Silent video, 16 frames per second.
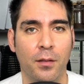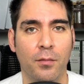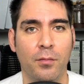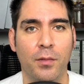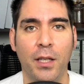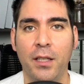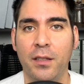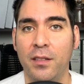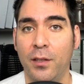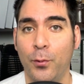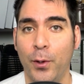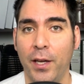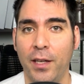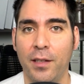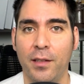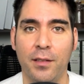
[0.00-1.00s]
That's the
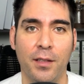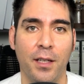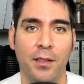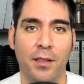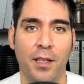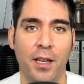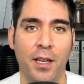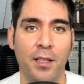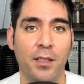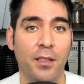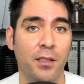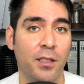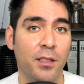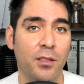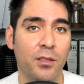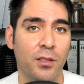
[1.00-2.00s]
way that
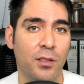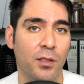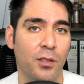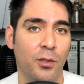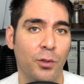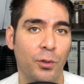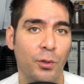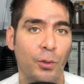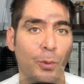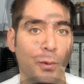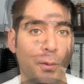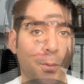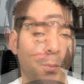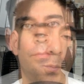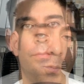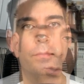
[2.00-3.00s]
ADTs do
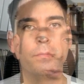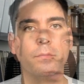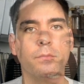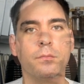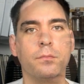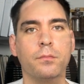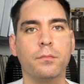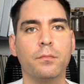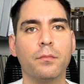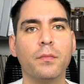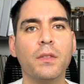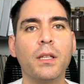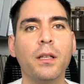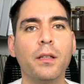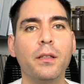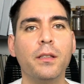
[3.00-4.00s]
mutation.
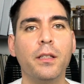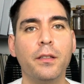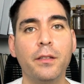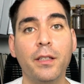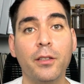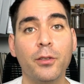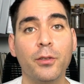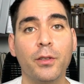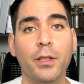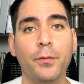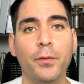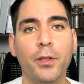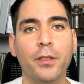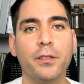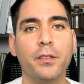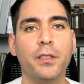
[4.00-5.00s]
The second
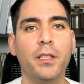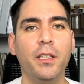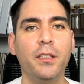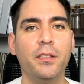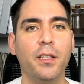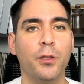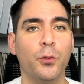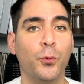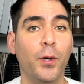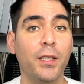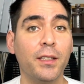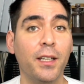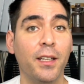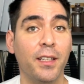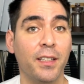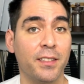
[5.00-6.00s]
difference is that one
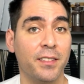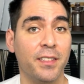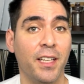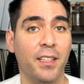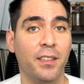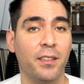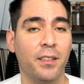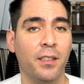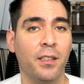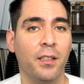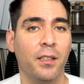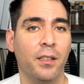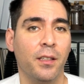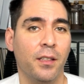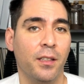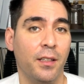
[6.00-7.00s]
can extend
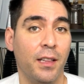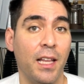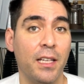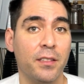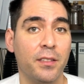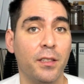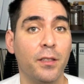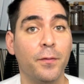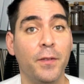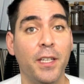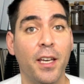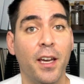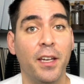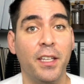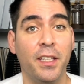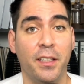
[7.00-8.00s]
classes
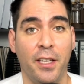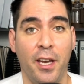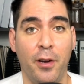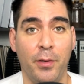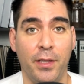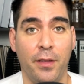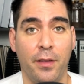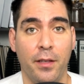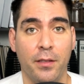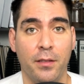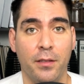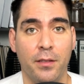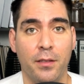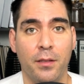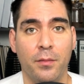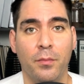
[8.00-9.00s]
via inheritance.
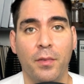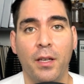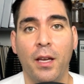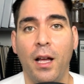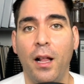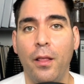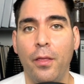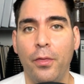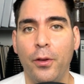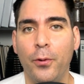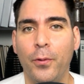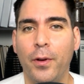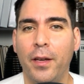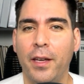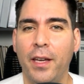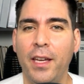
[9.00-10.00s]

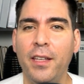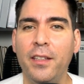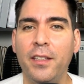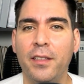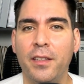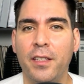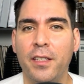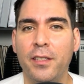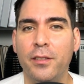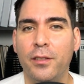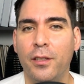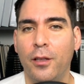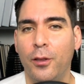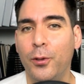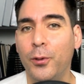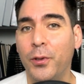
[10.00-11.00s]
Although
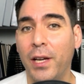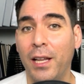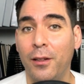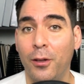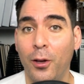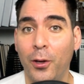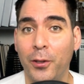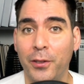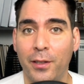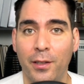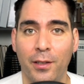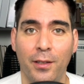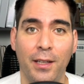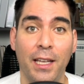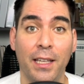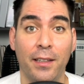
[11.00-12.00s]
ADTs look a lot
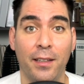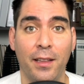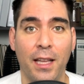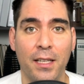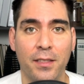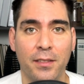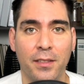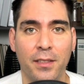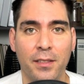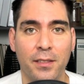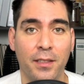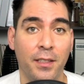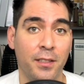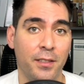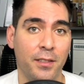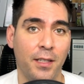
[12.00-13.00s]
like classes
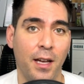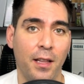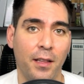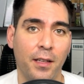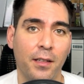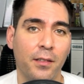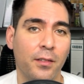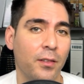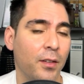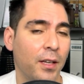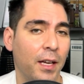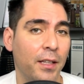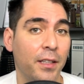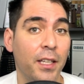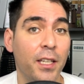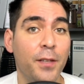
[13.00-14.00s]
in Scala,
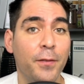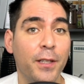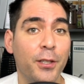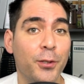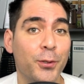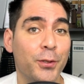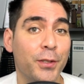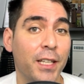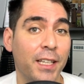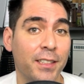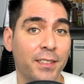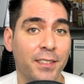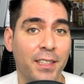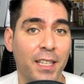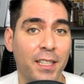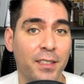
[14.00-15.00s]
and they even use the
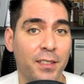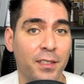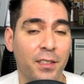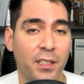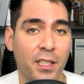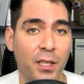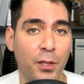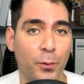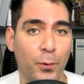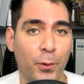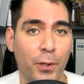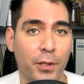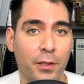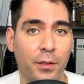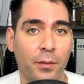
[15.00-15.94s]
extends keyword,